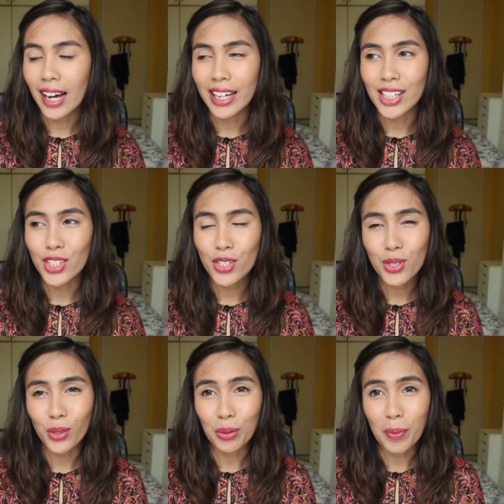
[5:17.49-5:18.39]
I
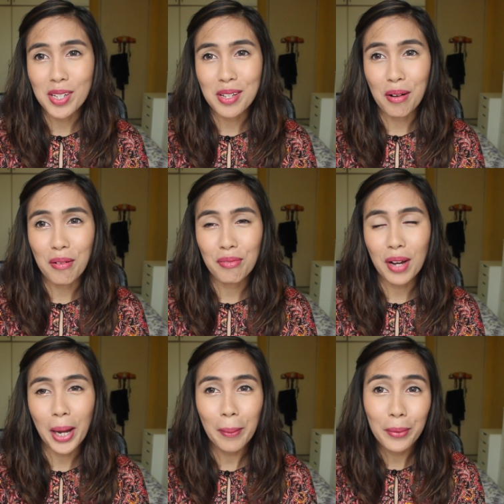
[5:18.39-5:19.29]
just thought to myself
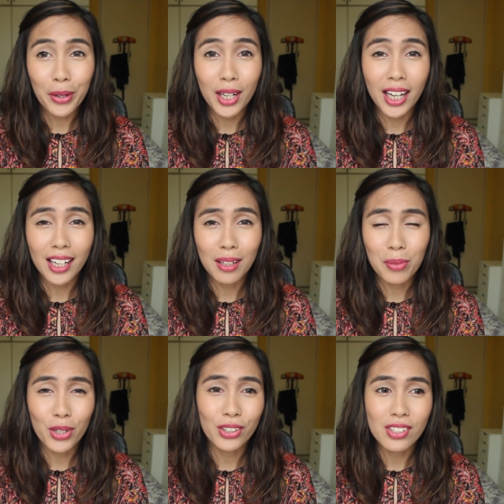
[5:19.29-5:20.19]
I'm gonna get it
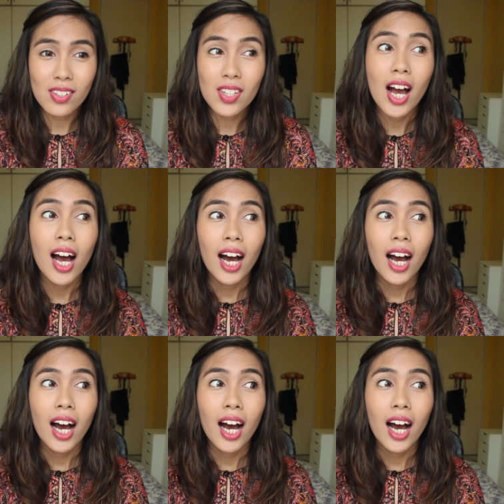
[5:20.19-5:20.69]
because